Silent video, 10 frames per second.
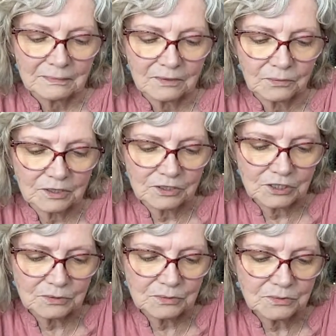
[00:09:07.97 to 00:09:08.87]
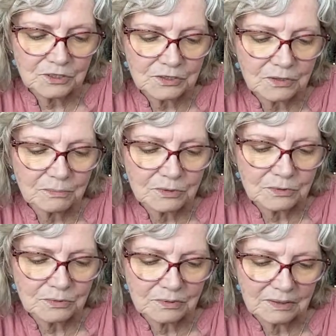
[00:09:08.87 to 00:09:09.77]
So attune to the
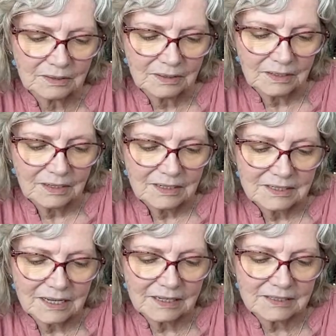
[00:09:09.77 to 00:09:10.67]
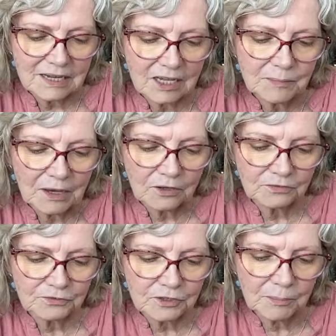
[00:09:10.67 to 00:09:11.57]
moon. Take time out
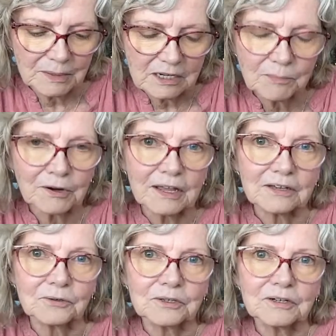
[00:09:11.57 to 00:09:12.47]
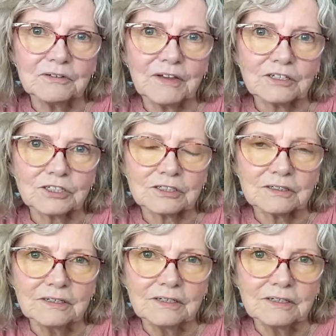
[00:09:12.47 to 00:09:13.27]
for a mini break or adventure.